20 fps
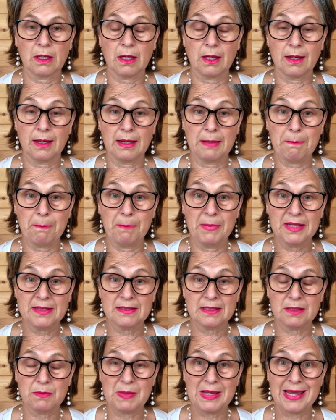I
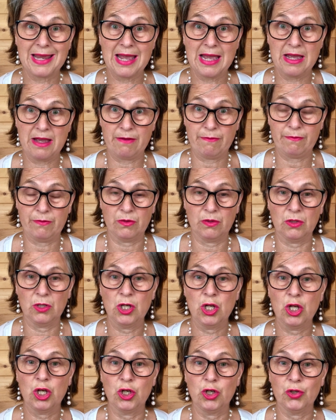must be careful
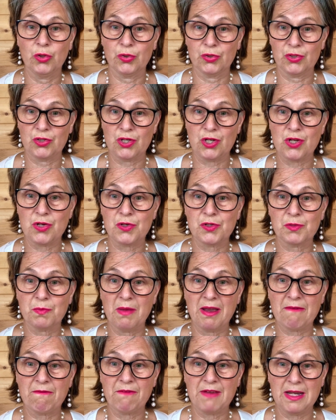not to use
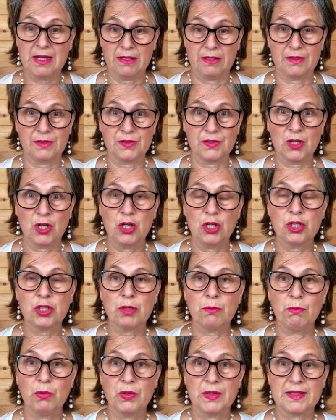my fingers to
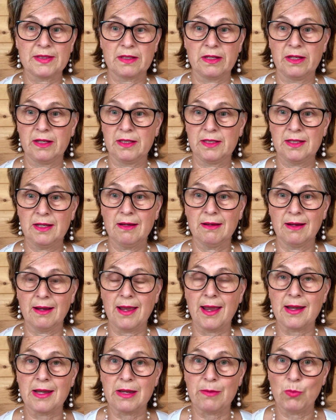moisten her tongue
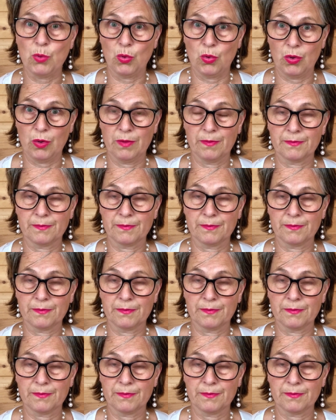any more.